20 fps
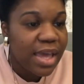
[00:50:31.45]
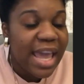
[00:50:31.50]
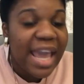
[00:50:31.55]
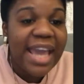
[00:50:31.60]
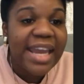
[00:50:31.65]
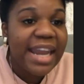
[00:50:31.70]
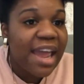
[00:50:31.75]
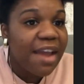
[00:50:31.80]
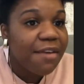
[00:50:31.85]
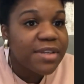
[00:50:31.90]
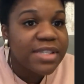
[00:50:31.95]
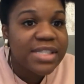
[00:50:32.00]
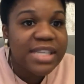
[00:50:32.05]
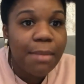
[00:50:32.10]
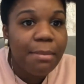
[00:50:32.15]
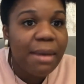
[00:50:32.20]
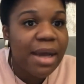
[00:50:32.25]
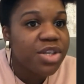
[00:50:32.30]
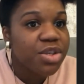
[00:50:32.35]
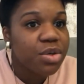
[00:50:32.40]
And every
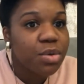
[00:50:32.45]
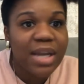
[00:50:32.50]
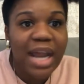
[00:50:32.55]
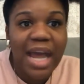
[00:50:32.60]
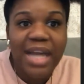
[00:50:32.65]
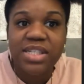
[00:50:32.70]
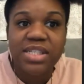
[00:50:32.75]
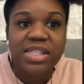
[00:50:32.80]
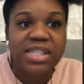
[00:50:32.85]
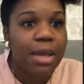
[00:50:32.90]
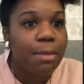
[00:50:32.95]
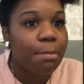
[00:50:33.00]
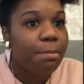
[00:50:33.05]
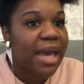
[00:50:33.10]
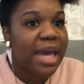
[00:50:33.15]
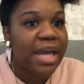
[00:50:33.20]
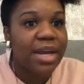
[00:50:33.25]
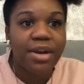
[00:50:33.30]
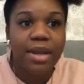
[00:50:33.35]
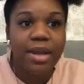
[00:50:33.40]
time I do it, I just get
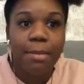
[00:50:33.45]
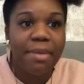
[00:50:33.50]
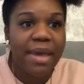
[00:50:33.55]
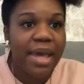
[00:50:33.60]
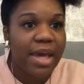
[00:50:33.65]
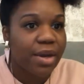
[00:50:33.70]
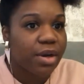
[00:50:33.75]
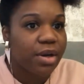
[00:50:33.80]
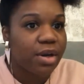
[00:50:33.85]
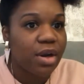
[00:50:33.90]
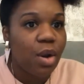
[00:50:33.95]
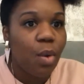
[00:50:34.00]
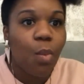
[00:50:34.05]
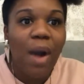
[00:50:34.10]
better and better.